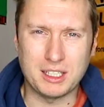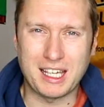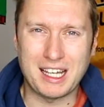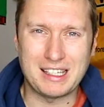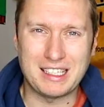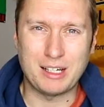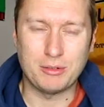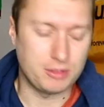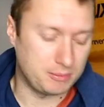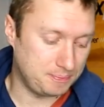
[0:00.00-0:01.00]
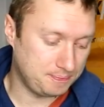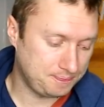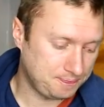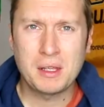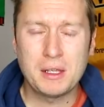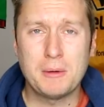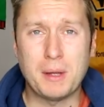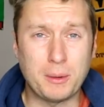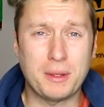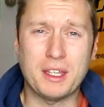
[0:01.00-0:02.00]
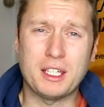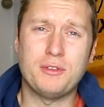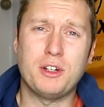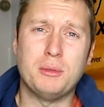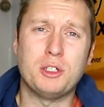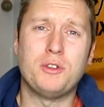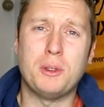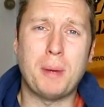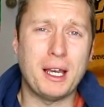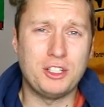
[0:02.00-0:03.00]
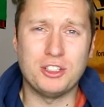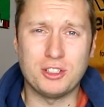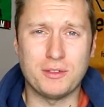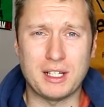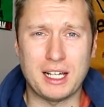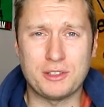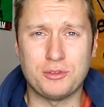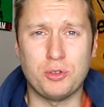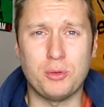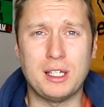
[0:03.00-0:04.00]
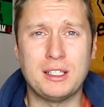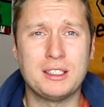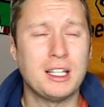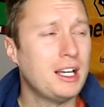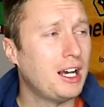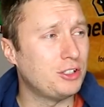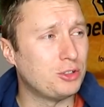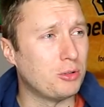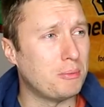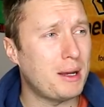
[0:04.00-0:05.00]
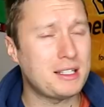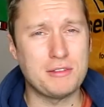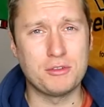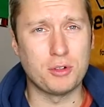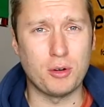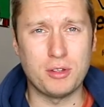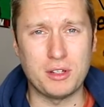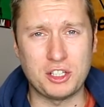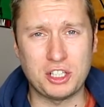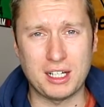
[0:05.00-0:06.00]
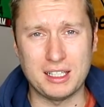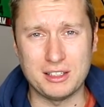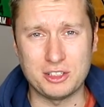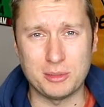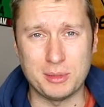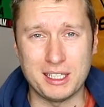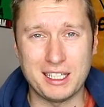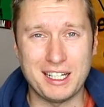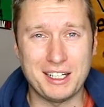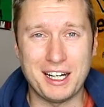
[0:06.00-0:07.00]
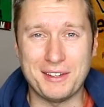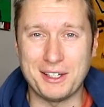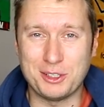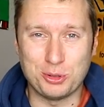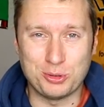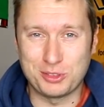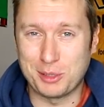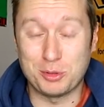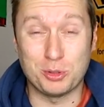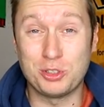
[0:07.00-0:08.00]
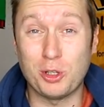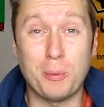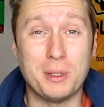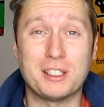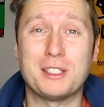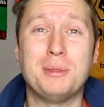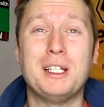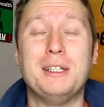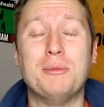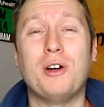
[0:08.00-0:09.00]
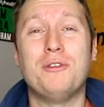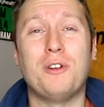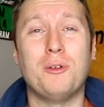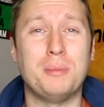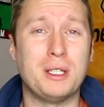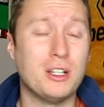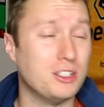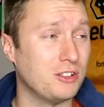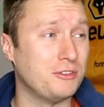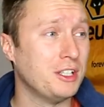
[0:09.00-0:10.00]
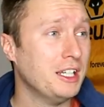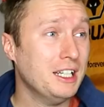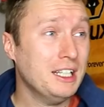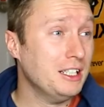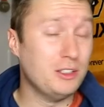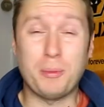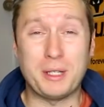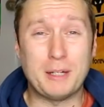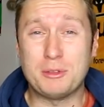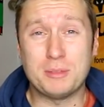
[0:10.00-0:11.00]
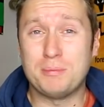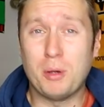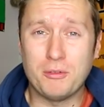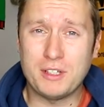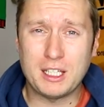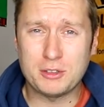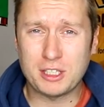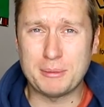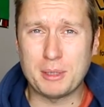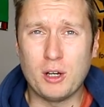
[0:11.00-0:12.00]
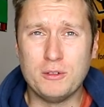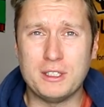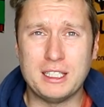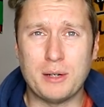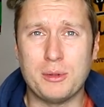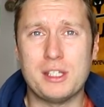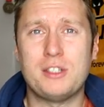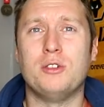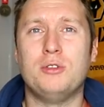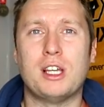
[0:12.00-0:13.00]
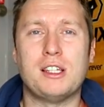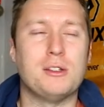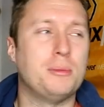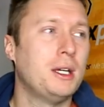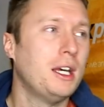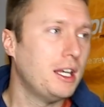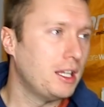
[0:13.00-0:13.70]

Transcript: that we're going to get anything out of them. Anyway, thank you very much for your patience over the last few weeks. I saw a massive growth in the channel in the summer, and then it's all come to a stop, and that's completely my fault because of not being able to put videos out. But hopefully now with this new setup,